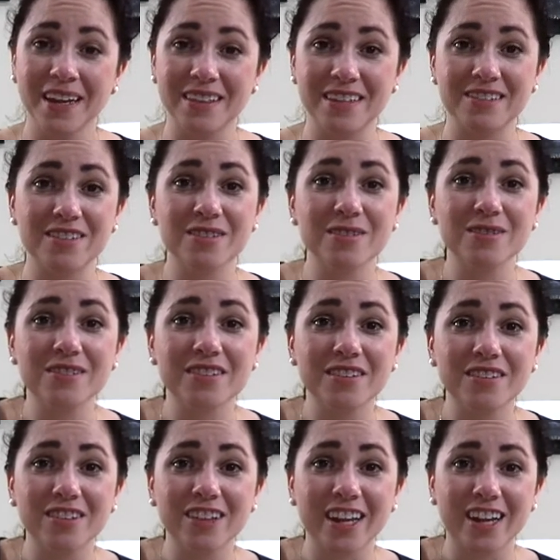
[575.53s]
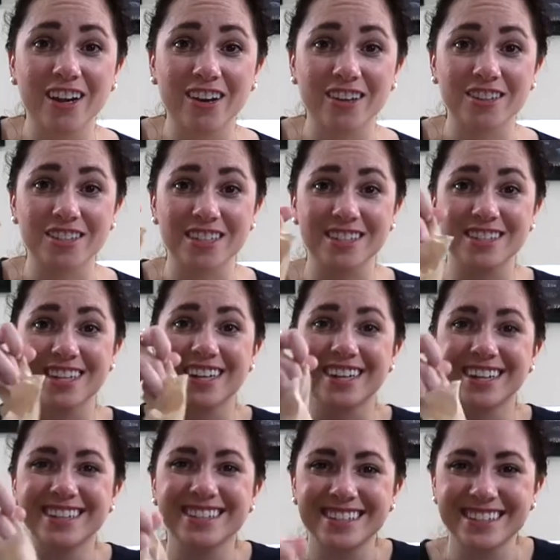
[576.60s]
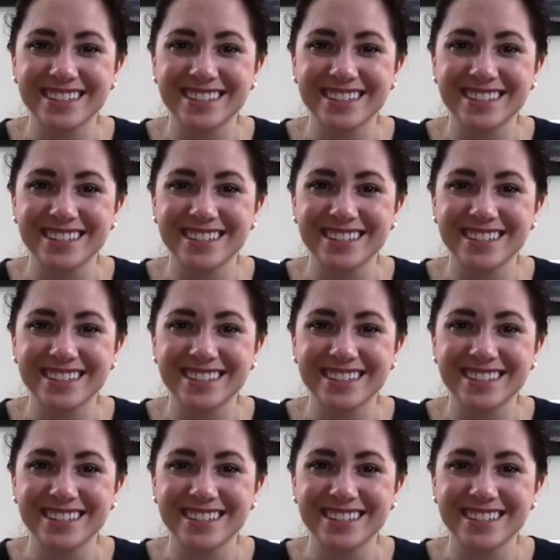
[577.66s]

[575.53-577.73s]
These are those little like arch inserts.